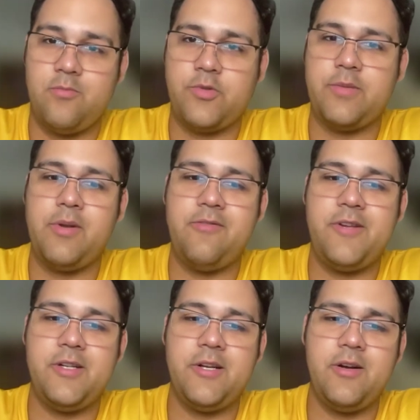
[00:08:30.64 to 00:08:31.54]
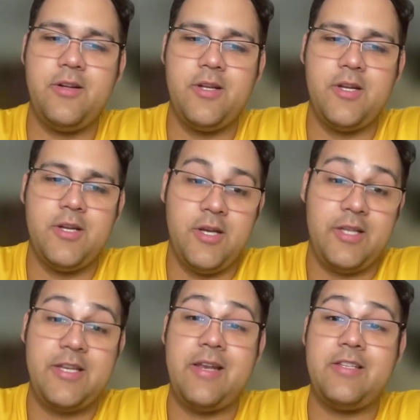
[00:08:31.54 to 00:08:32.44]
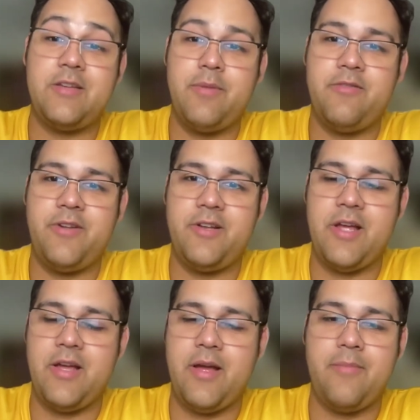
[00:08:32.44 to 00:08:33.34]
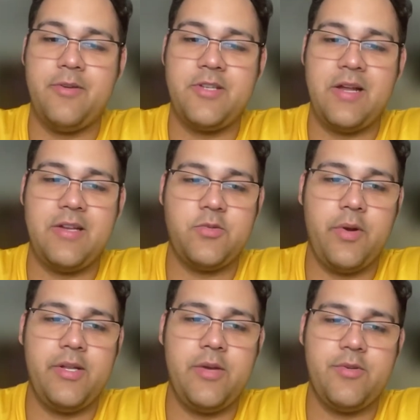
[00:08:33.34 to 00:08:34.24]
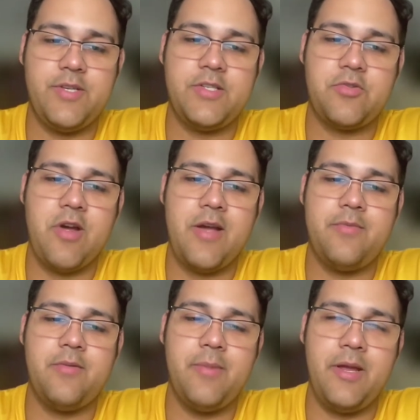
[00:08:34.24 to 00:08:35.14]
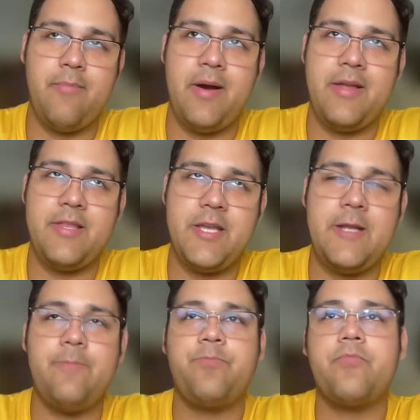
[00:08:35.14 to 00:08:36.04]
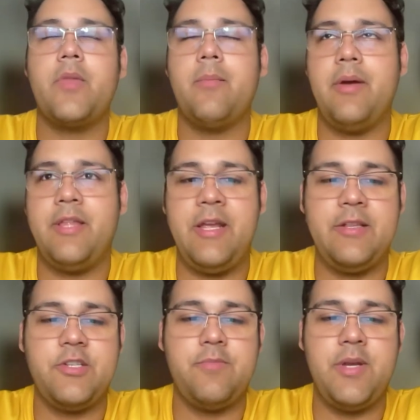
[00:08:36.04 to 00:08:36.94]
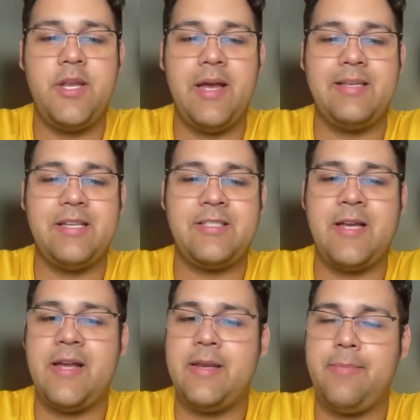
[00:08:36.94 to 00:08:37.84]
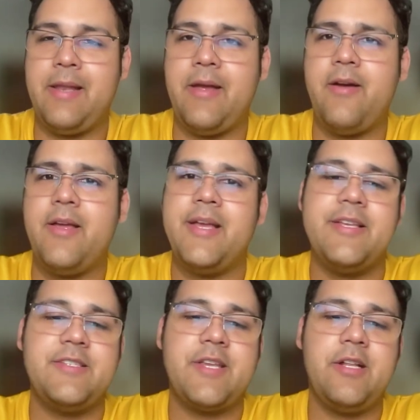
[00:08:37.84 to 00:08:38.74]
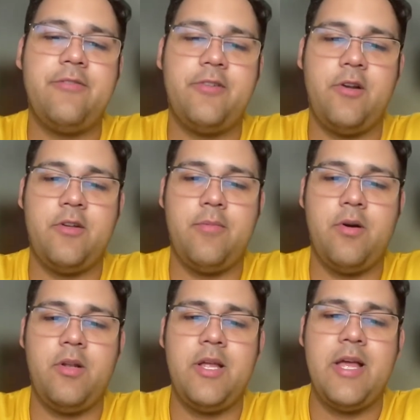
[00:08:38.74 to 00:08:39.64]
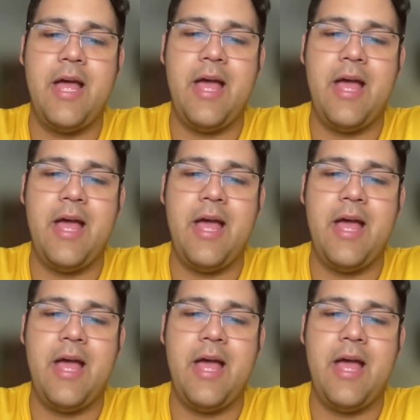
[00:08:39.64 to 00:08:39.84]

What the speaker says: Was a midfielder, a talented midfielder, I must add as well. He was described by the English media as a tidy player, skillful on the ball,